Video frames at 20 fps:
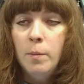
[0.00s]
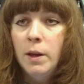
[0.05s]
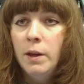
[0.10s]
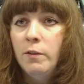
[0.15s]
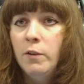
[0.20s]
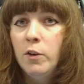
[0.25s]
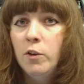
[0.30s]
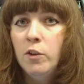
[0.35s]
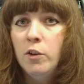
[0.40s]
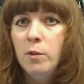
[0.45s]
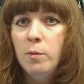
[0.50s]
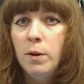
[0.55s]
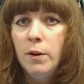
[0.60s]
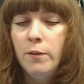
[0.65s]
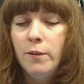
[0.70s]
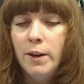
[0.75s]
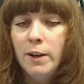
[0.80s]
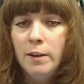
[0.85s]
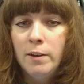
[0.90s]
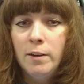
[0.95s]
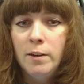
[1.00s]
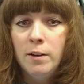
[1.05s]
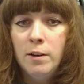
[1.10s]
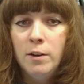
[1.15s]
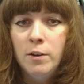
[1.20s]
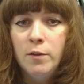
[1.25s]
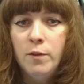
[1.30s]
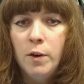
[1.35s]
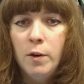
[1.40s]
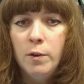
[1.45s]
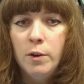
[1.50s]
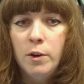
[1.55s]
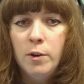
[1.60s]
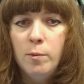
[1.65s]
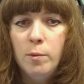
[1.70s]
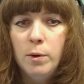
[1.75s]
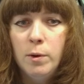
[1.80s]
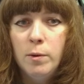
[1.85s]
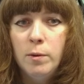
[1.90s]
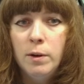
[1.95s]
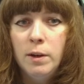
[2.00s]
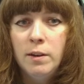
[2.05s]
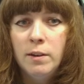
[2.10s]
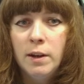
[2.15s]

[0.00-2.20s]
if you do want faster than default, you will need